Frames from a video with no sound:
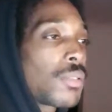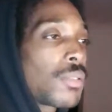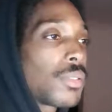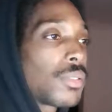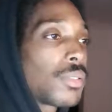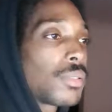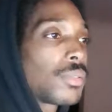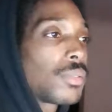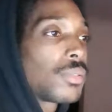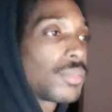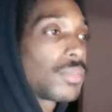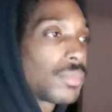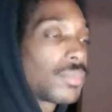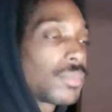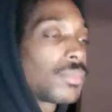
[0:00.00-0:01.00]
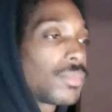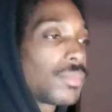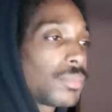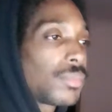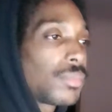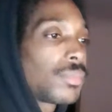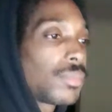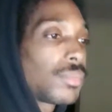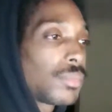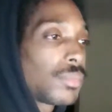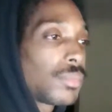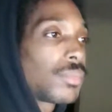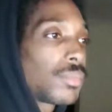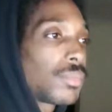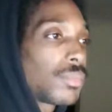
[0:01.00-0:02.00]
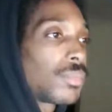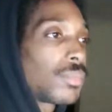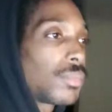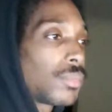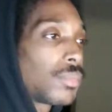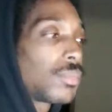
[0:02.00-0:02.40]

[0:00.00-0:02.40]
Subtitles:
And that's what I was telling you, bro. I